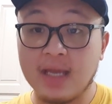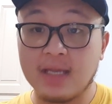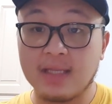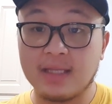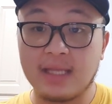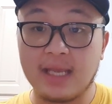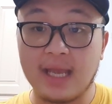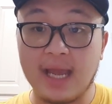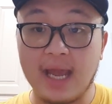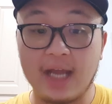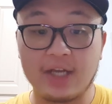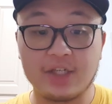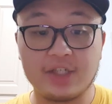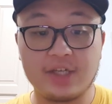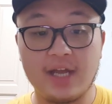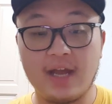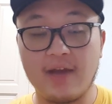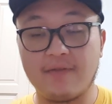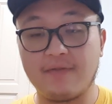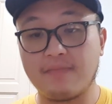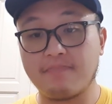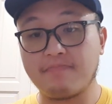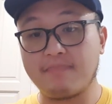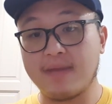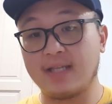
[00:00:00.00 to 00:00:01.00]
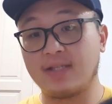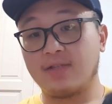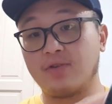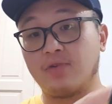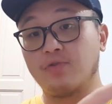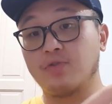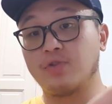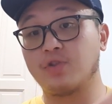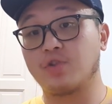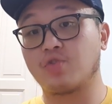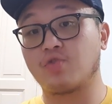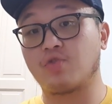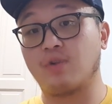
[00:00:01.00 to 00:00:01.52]
they actually have a
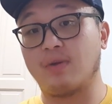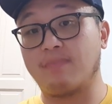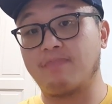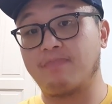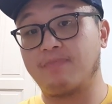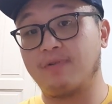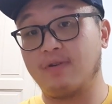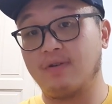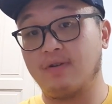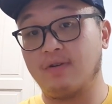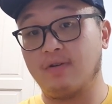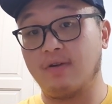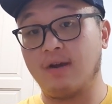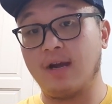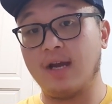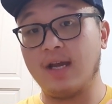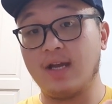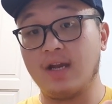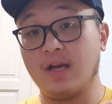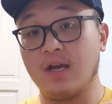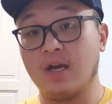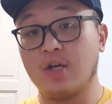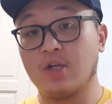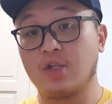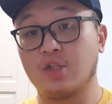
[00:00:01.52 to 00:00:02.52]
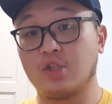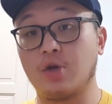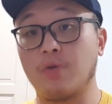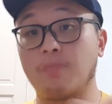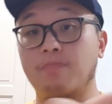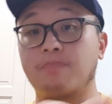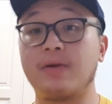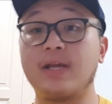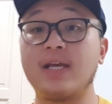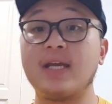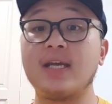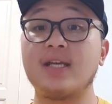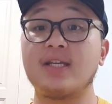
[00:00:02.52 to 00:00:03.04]
metal strip. Right, so
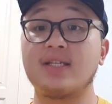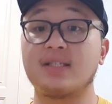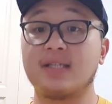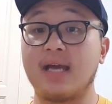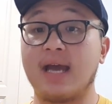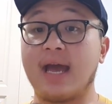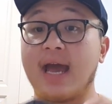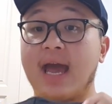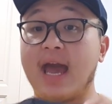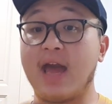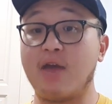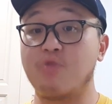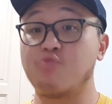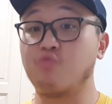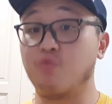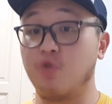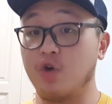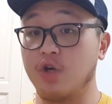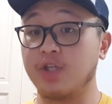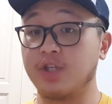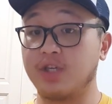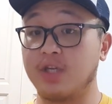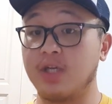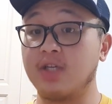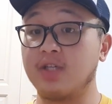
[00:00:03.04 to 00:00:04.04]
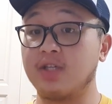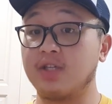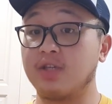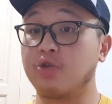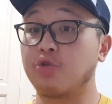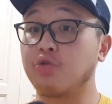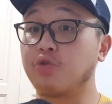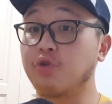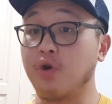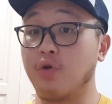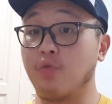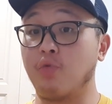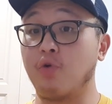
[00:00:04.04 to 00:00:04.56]
please hand wash this,
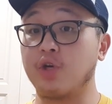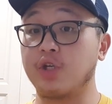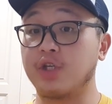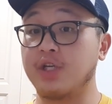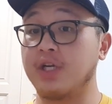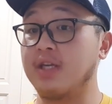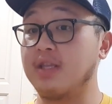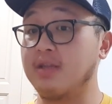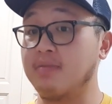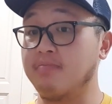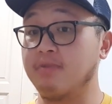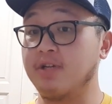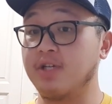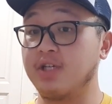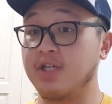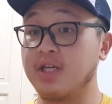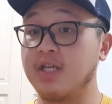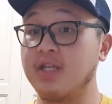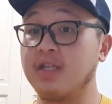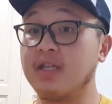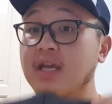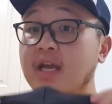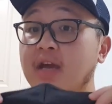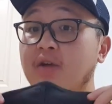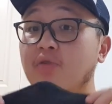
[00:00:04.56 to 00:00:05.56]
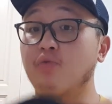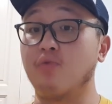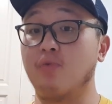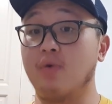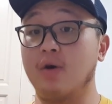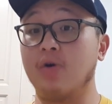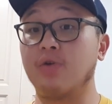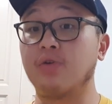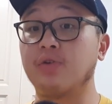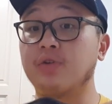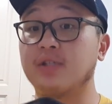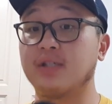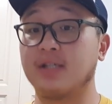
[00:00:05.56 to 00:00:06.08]
do not wash it in the machine, it
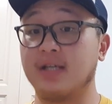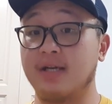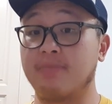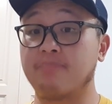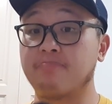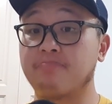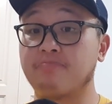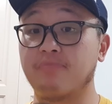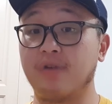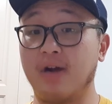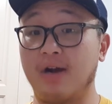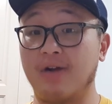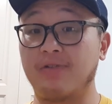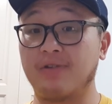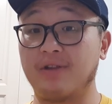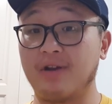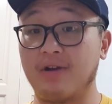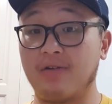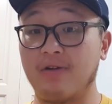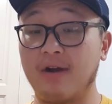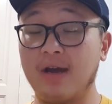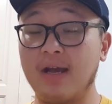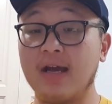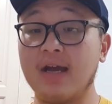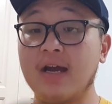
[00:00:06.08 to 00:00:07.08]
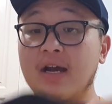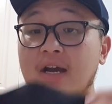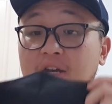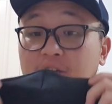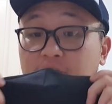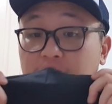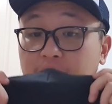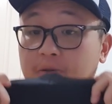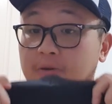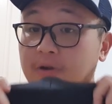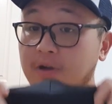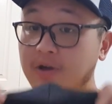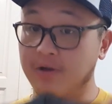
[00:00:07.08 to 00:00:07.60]
will turn brown. All right,
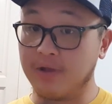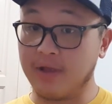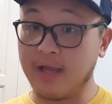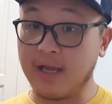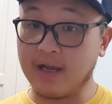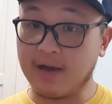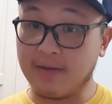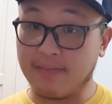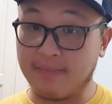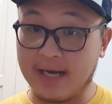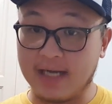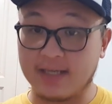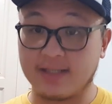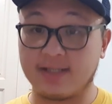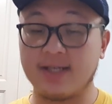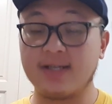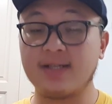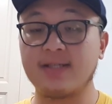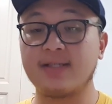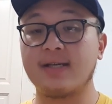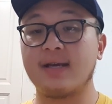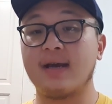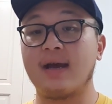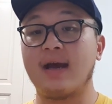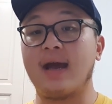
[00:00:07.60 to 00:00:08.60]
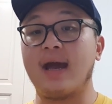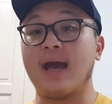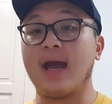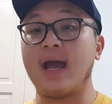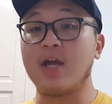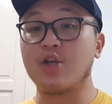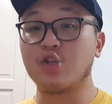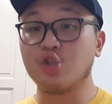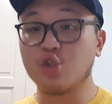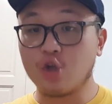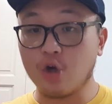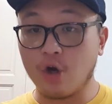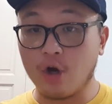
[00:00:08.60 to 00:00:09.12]
so collect your masks,
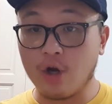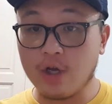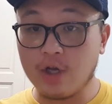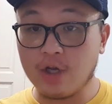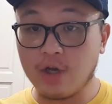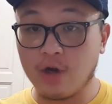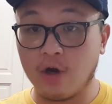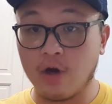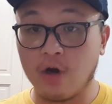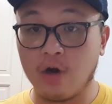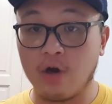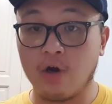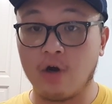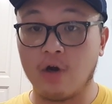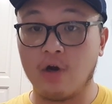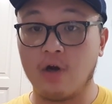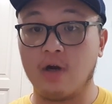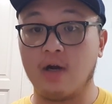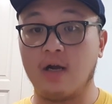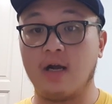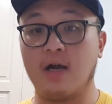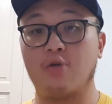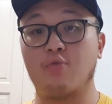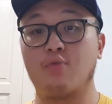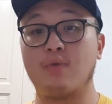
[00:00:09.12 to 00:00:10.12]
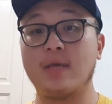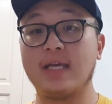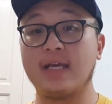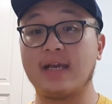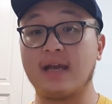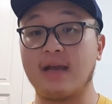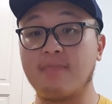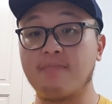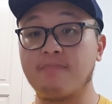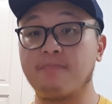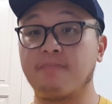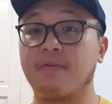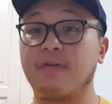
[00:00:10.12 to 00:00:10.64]
enjoy your
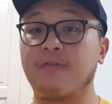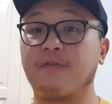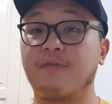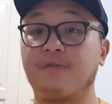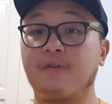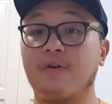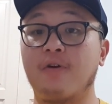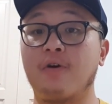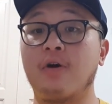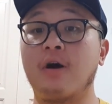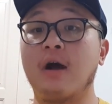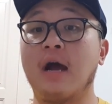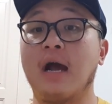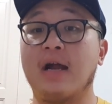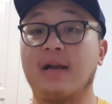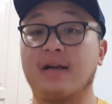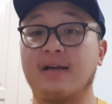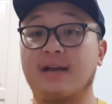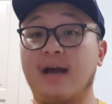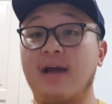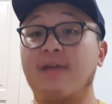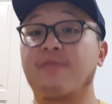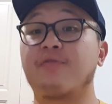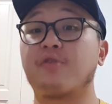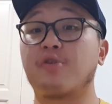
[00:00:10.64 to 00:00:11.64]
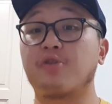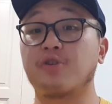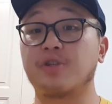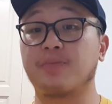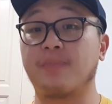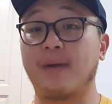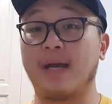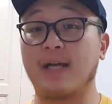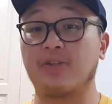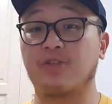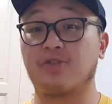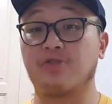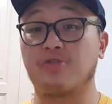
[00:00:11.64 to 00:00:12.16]
weekend before life goes
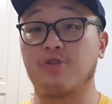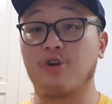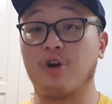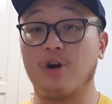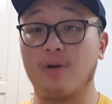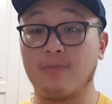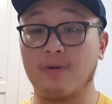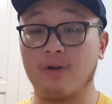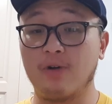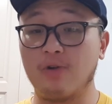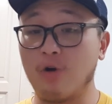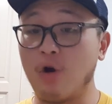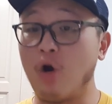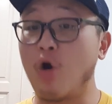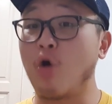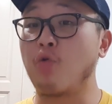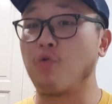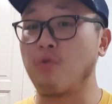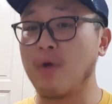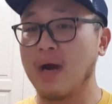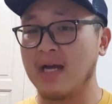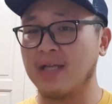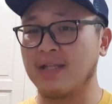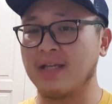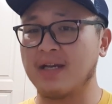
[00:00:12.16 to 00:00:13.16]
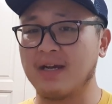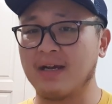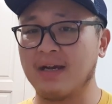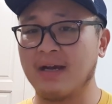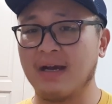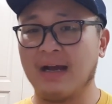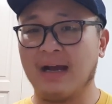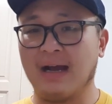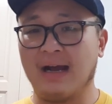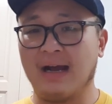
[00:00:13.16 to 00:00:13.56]
back to normal, or rather